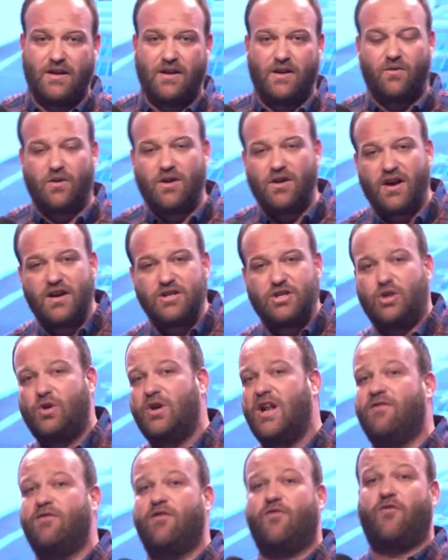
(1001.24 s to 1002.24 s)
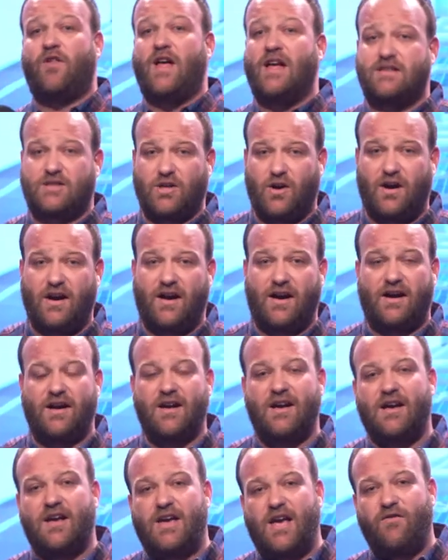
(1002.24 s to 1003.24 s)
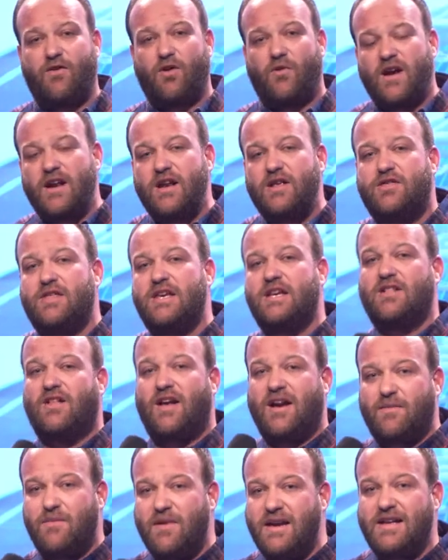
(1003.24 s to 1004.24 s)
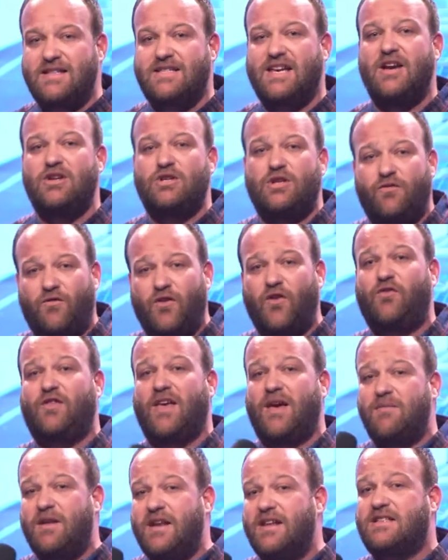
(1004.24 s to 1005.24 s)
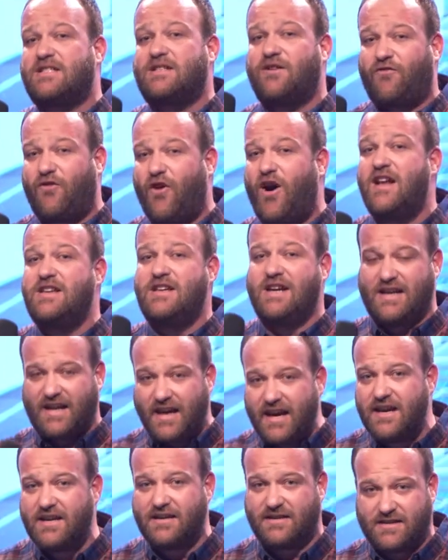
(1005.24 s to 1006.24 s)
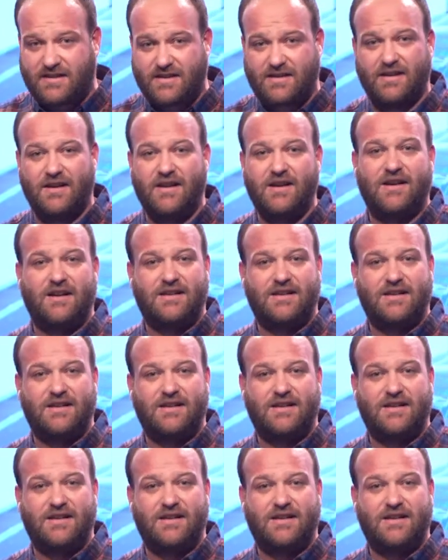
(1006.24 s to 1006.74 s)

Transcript: Realize you could have a flat tire. If you're anything like me, it takes you 15 minutes to find your keys.